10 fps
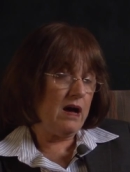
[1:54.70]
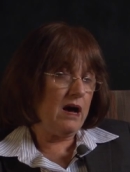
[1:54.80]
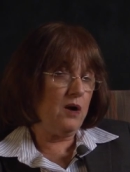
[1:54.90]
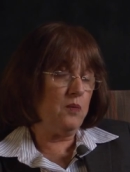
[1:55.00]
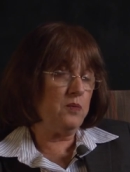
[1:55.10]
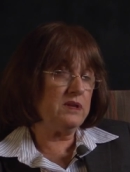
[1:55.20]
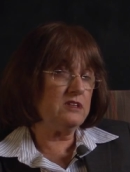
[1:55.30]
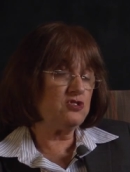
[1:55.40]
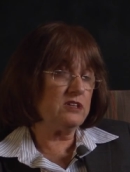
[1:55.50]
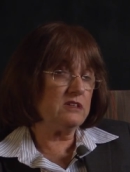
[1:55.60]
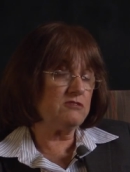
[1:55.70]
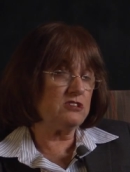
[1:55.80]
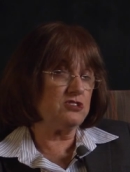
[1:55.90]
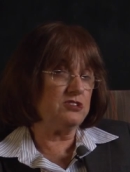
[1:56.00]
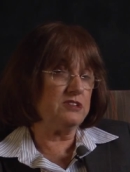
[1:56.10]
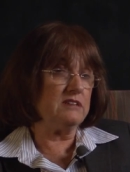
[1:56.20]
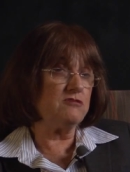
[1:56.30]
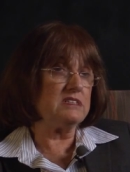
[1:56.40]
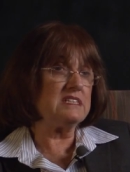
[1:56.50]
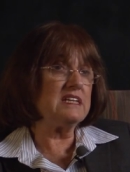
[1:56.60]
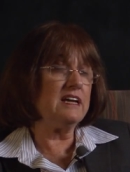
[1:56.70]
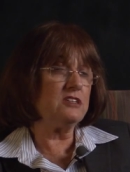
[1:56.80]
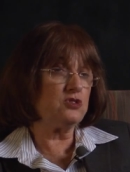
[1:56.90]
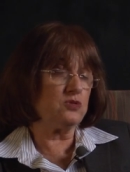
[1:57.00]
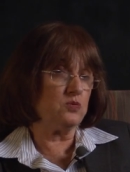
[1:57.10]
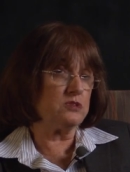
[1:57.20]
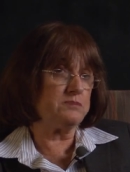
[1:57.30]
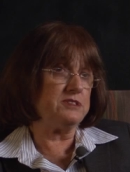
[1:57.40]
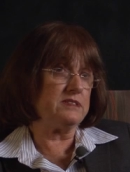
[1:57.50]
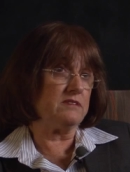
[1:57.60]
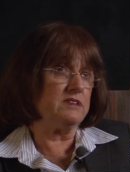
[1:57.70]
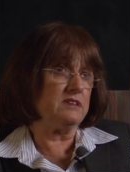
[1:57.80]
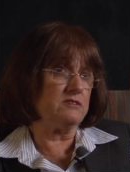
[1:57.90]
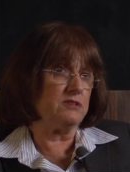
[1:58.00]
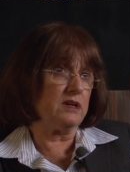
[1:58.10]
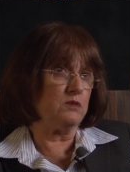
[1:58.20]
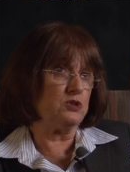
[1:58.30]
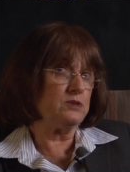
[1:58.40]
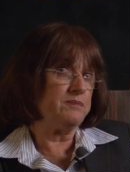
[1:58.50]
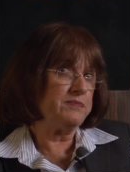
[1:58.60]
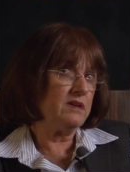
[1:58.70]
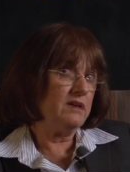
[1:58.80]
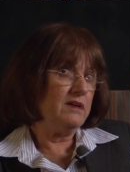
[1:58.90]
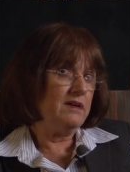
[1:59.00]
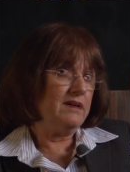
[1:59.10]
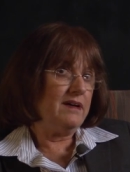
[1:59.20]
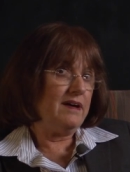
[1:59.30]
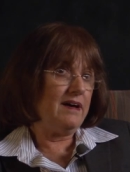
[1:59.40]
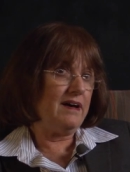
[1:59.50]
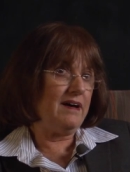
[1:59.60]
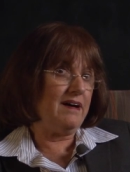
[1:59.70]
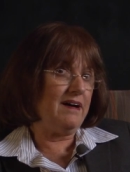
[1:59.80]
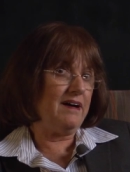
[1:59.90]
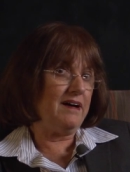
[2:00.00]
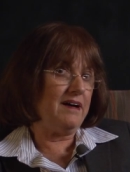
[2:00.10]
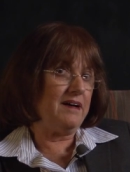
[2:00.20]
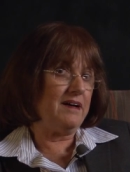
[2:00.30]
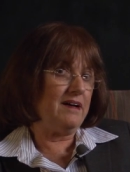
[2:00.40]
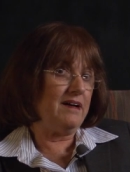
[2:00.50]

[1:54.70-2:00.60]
how Yiddish literature in translation was perceived in Israel, which uh,